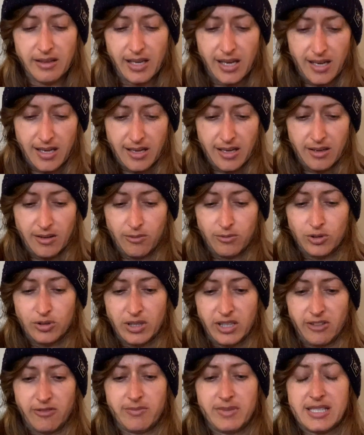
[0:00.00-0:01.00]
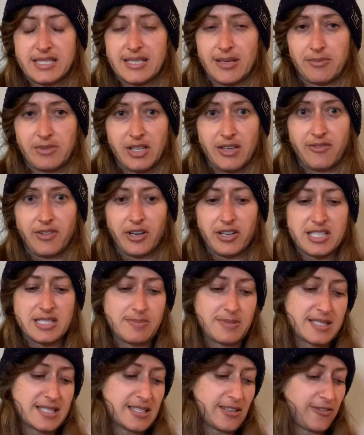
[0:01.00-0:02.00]
they will give me something very
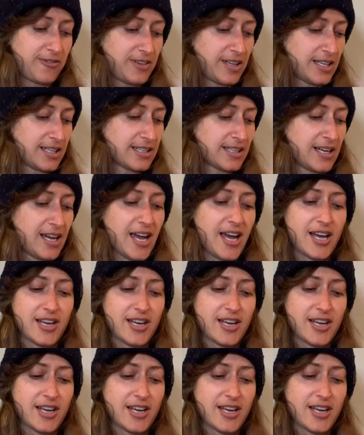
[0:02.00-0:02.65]
specific.